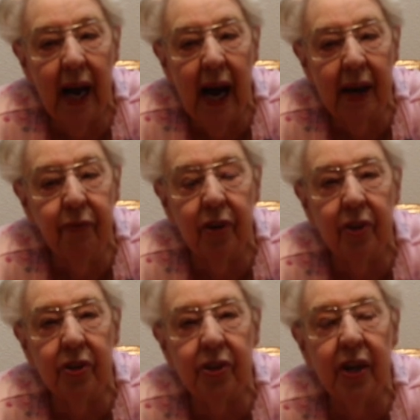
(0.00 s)

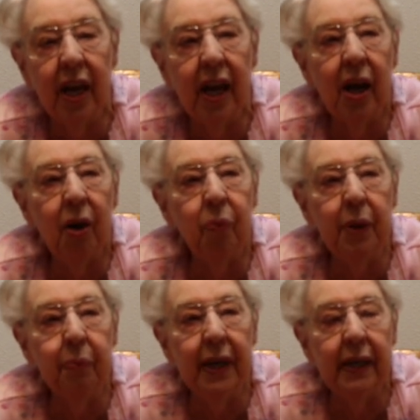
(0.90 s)
adverts.
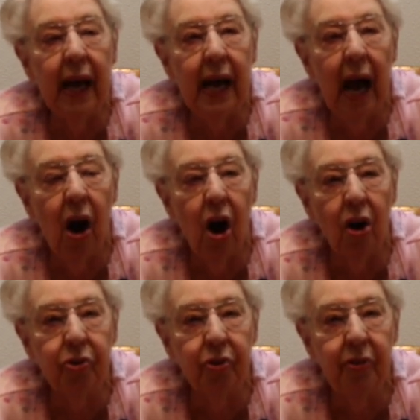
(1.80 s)
We'd been
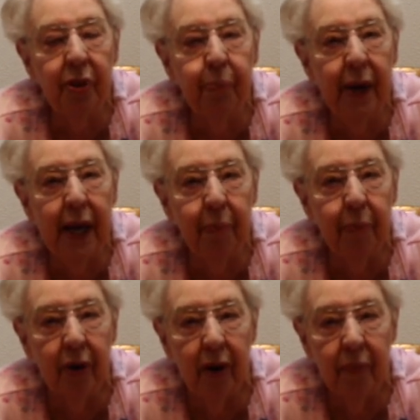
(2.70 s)
ordering the
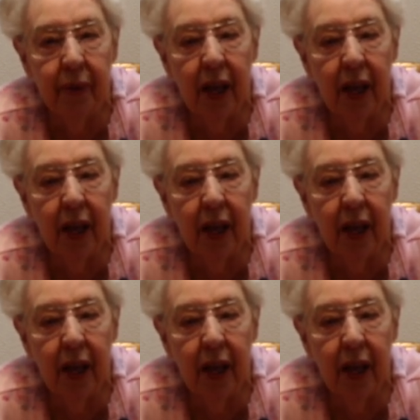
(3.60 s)
paper,